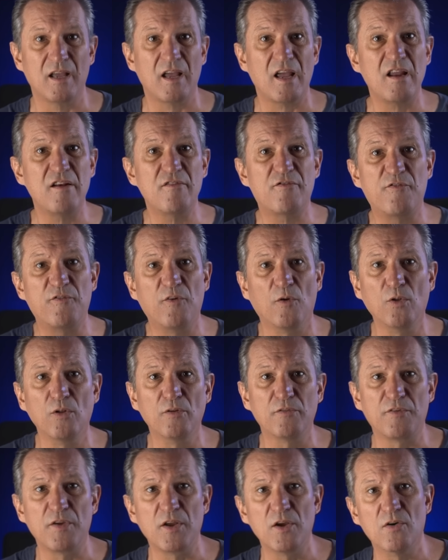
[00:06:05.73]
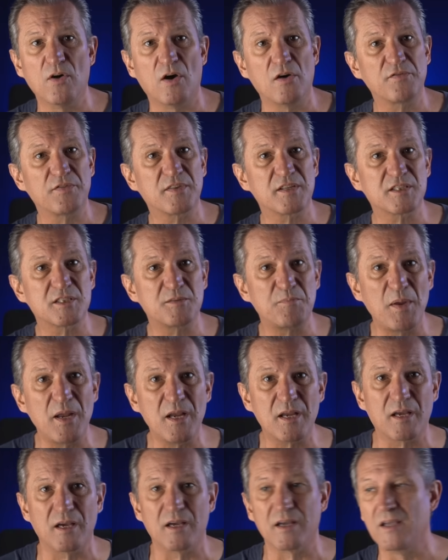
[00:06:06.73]
in full view of the
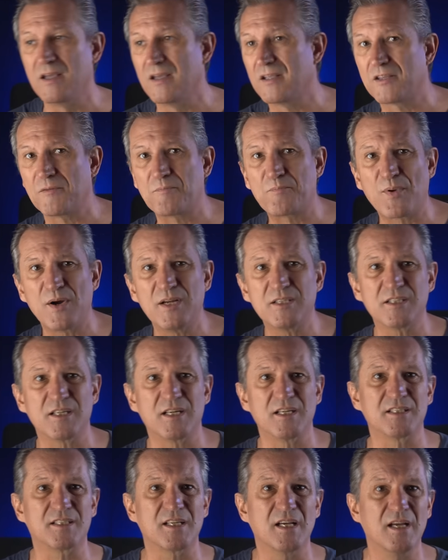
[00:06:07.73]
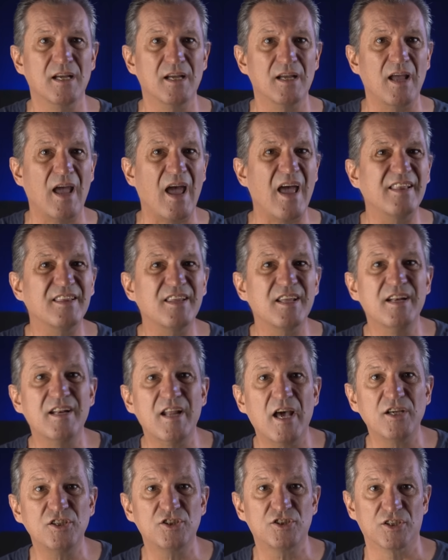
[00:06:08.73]
Speaker, the President, and the
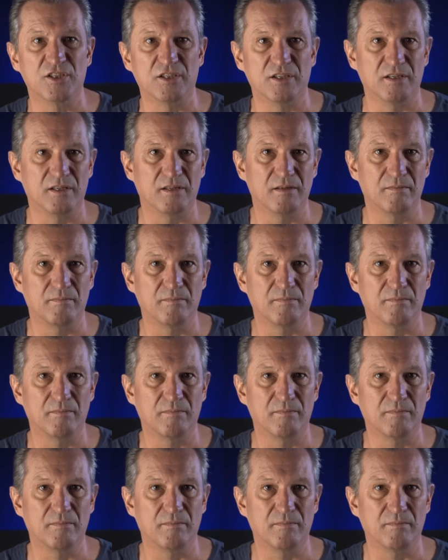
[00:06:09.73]
nation.